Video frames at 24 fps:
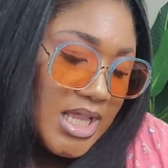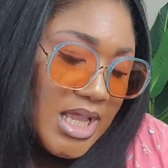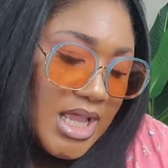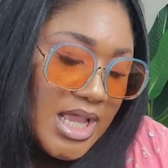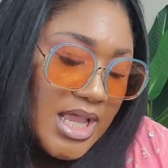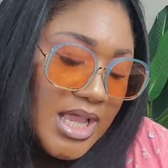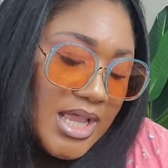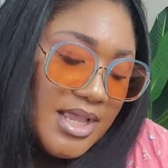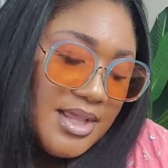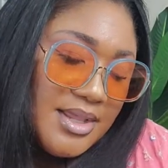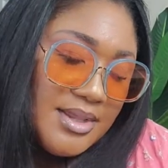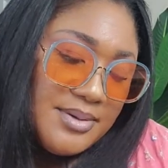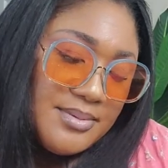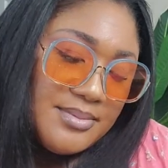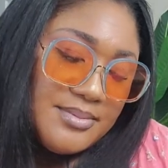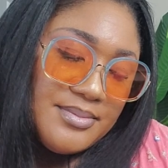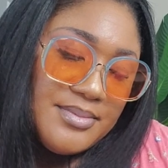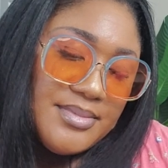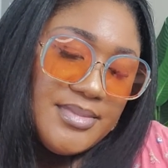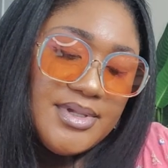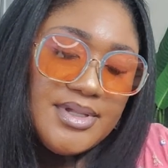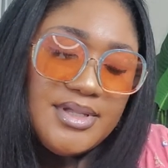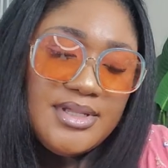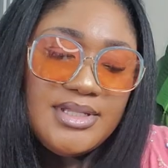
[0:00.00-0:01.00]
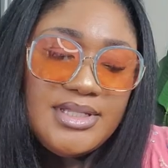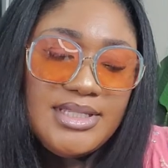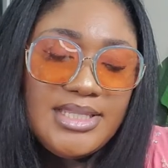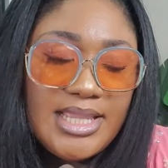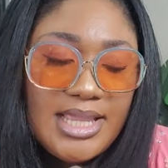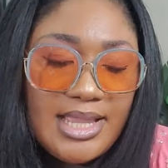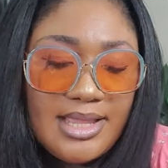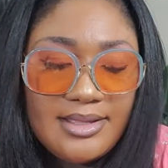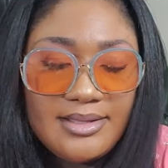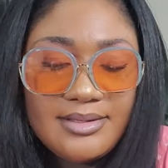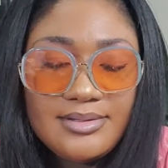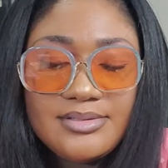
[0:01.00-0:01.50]

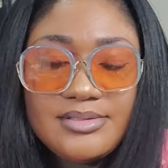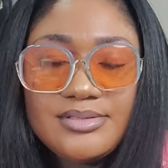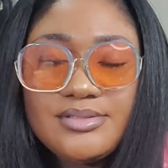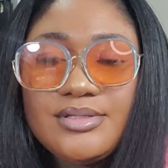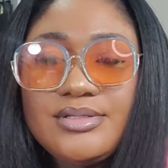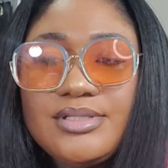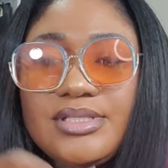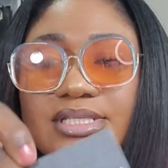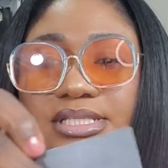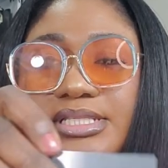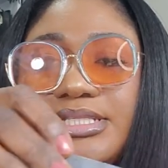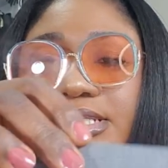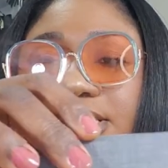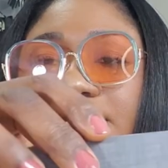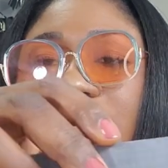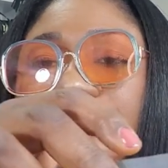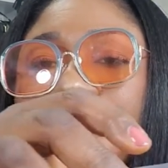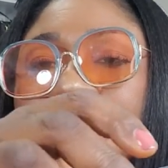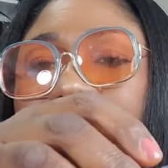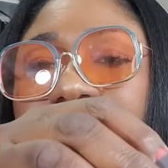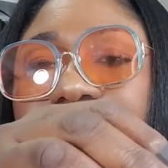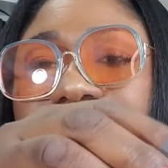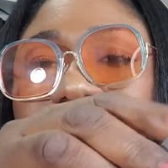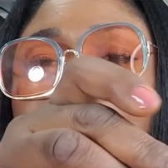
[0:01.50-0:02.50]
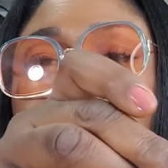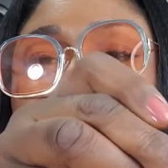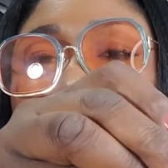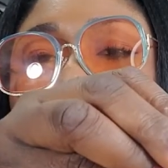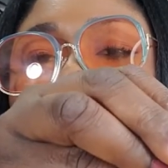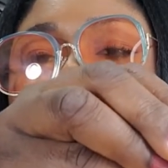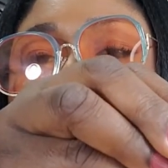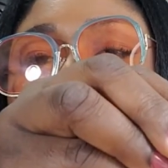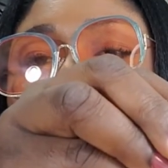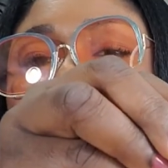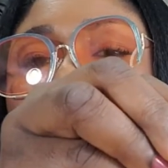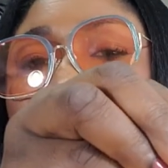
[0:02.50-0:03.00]
Yeah, so this is what the
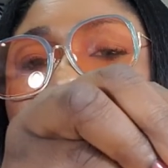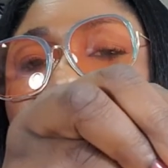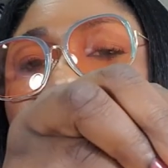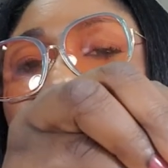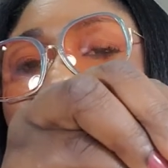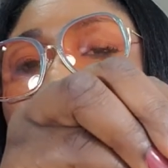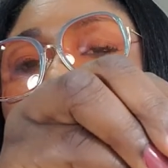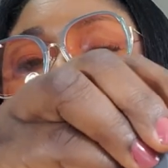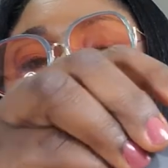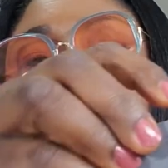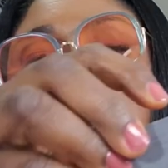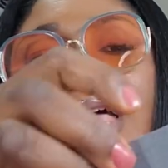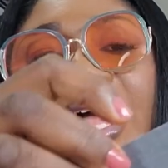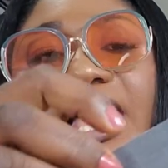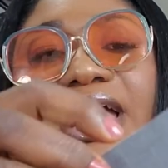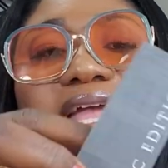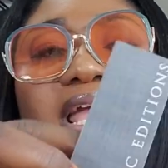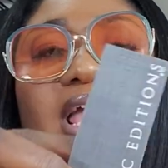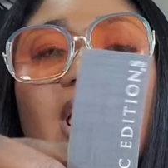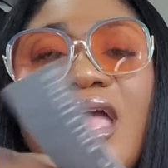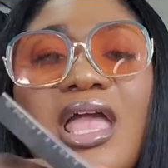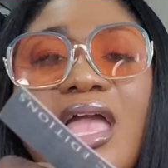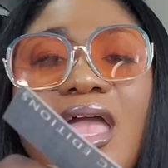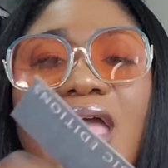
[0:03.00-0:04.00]
tag of it looks like.